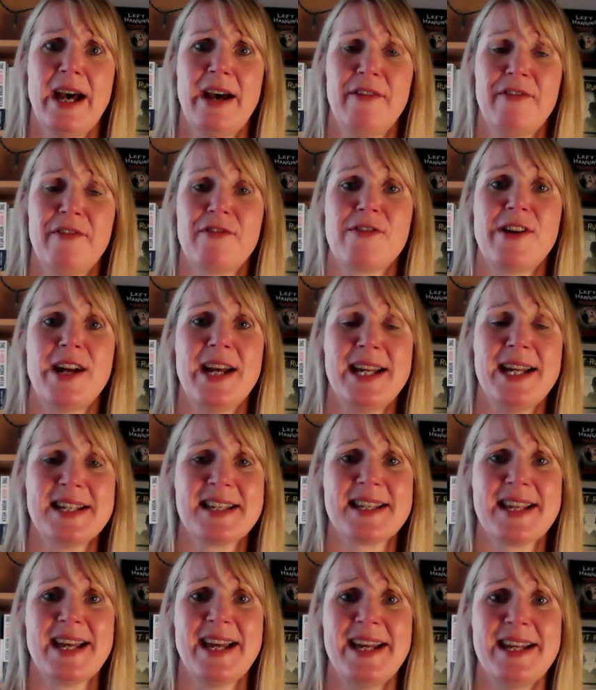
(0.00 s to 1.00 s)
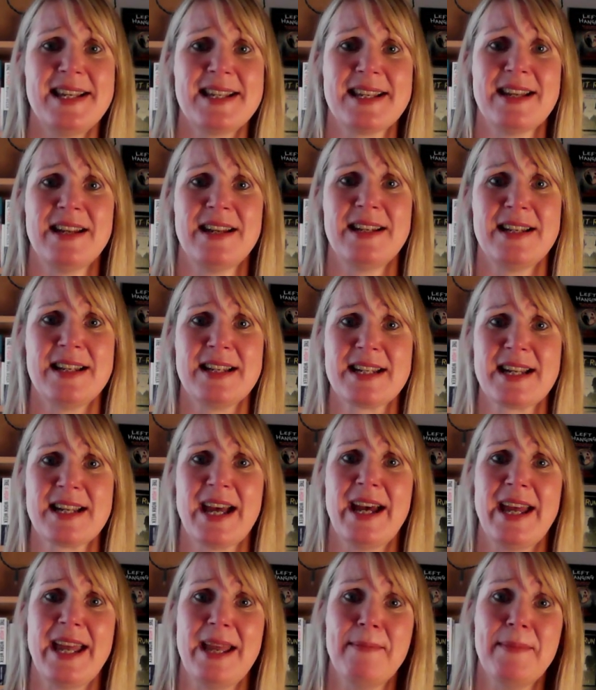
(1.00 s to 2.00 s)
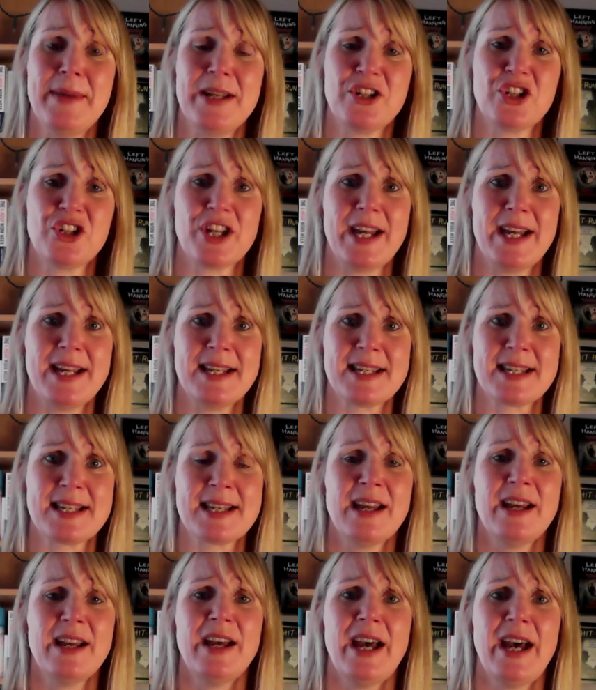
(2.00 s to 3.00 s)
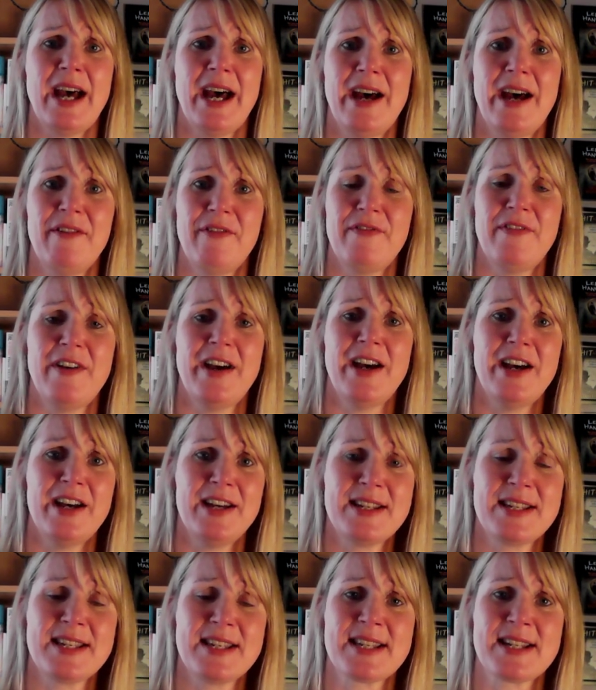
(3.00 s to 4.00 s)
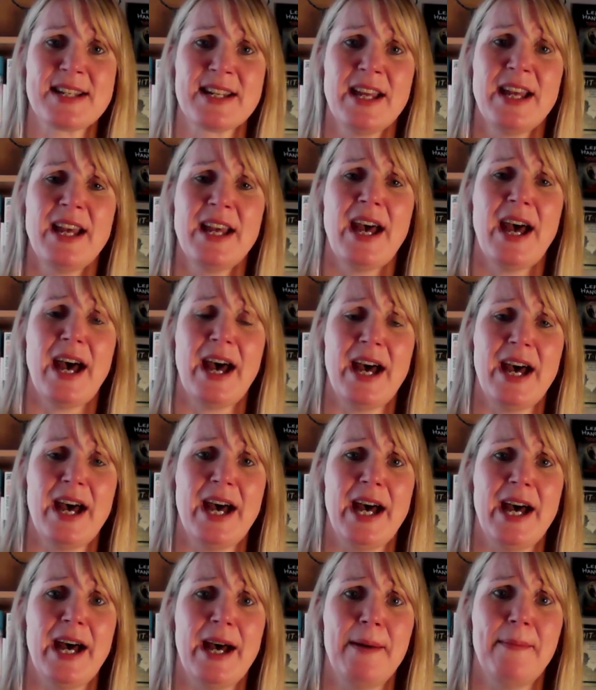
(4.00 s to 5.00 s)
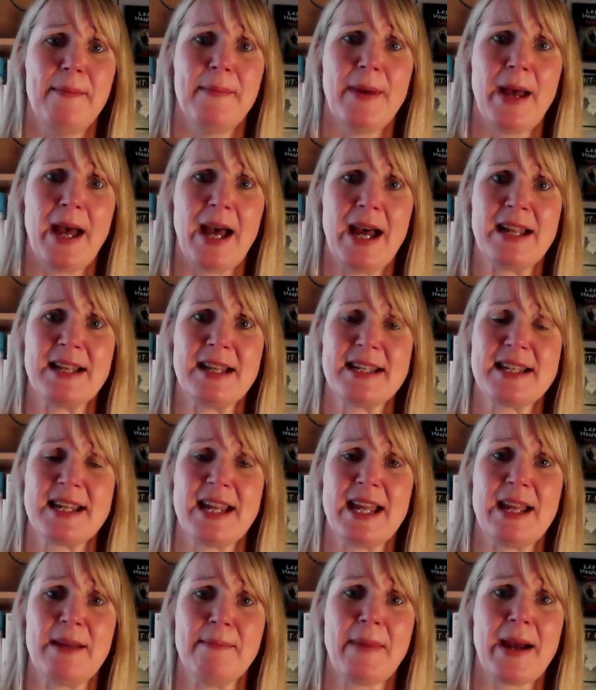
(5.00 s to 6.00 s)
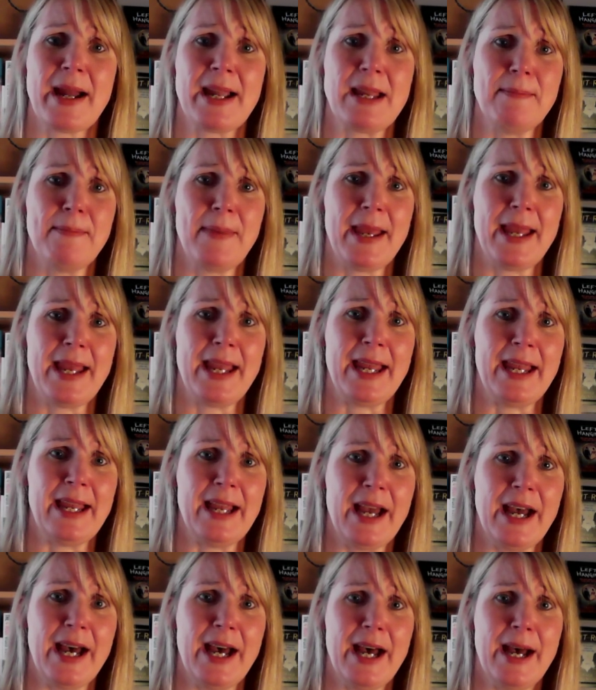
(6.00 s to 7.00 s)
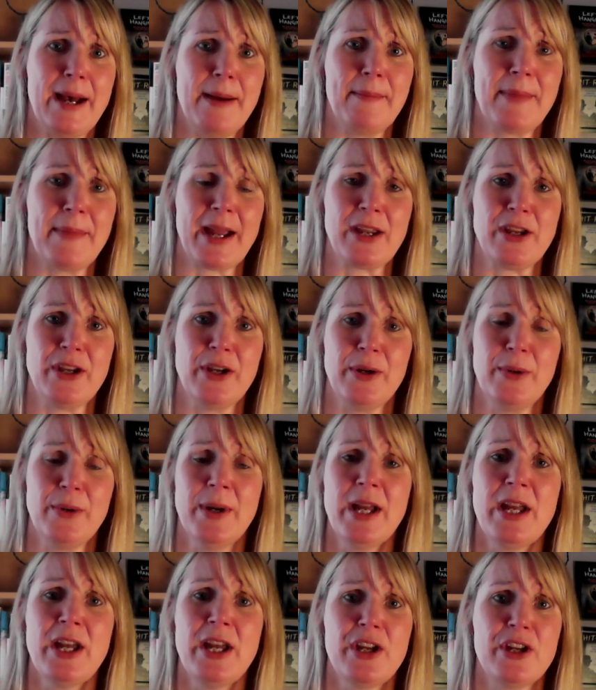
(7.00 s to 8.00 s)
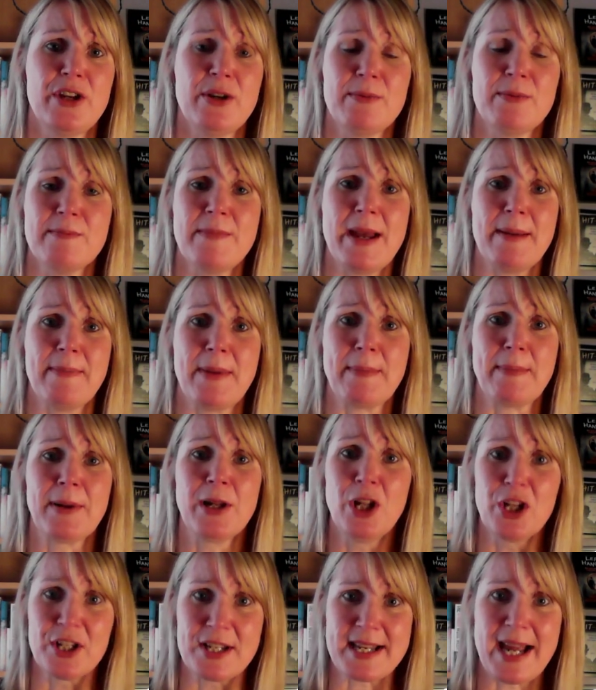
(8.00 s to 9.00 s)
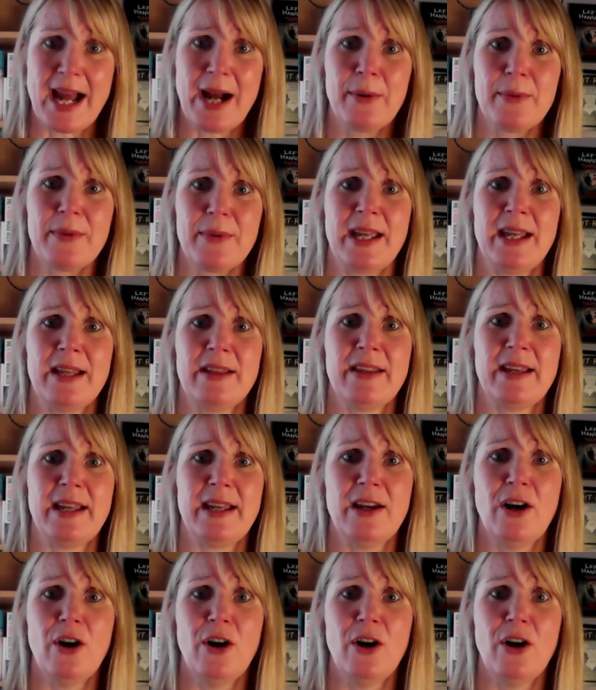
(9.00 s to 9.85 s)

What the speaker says: phrases and images first. And it might be that you maybe plot out the